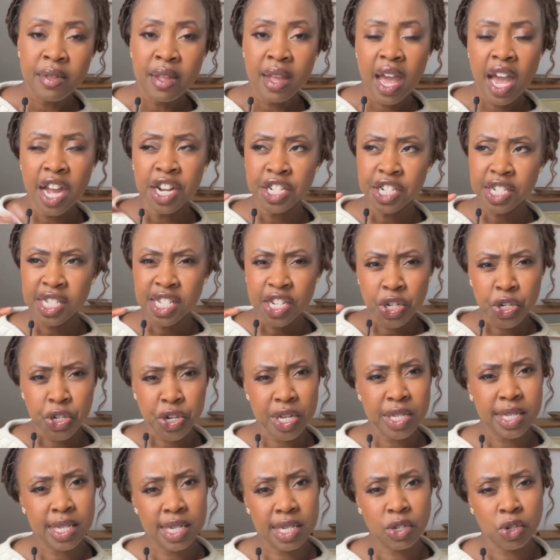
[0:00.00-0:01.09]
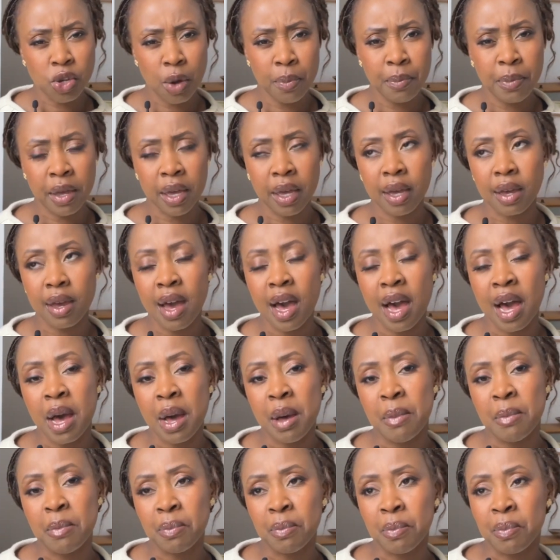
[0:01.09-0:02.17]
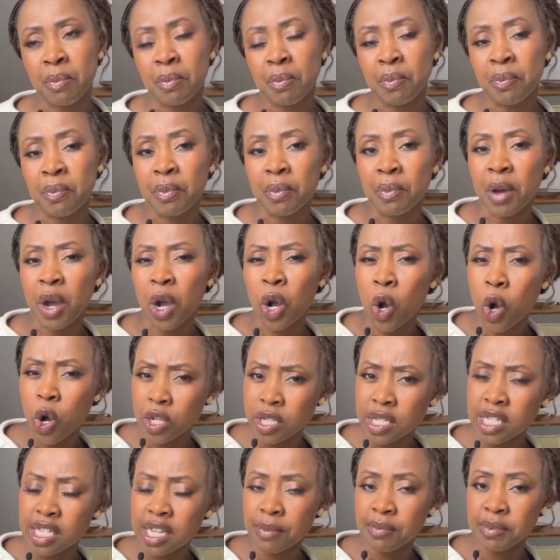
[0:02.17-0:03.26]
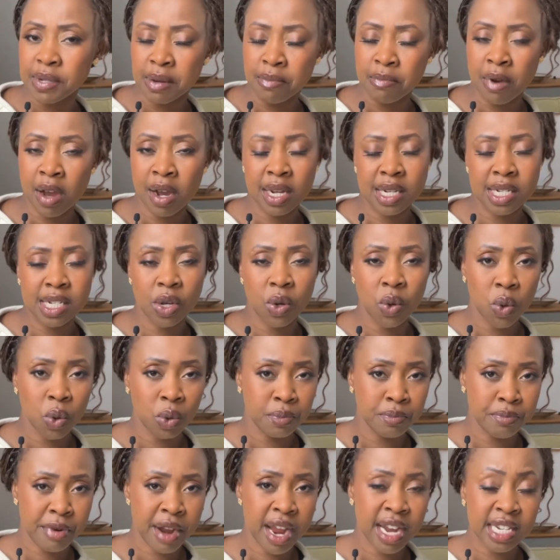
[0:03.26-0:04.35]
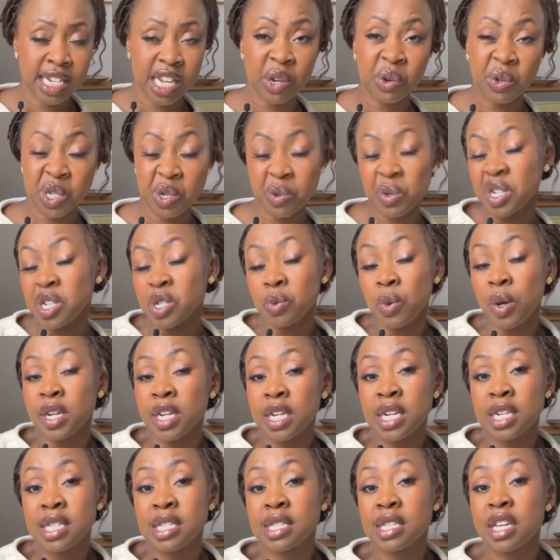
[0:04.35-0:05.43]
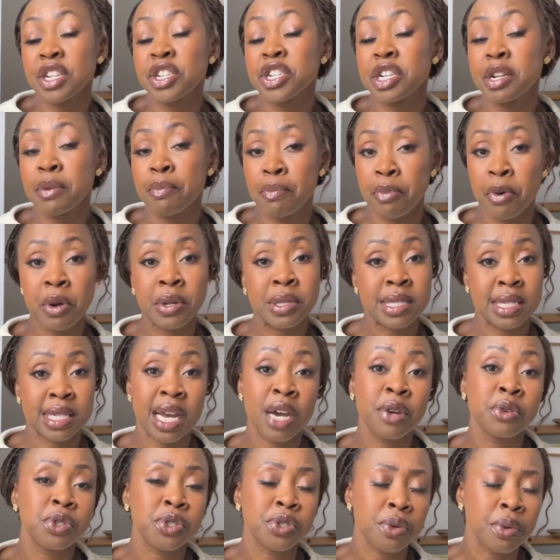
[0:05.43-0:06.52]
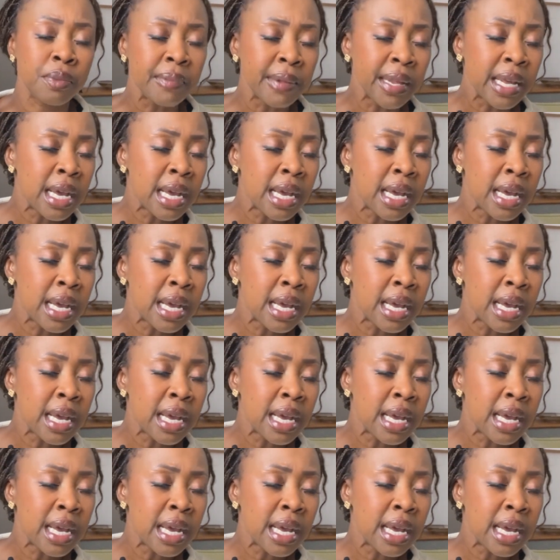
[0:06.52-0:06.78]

And just address a topic, a concept in marketing called brand equity, which is what it essentially boils down to.